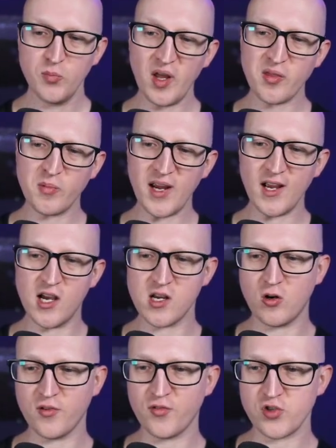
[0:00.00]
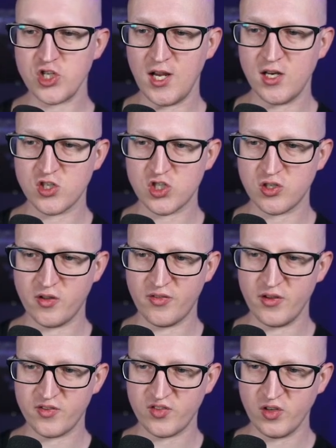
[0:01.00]
By the way, I also changed
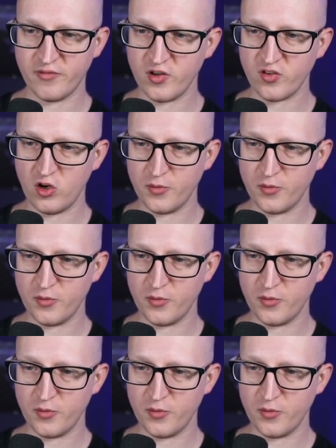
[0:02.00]
the service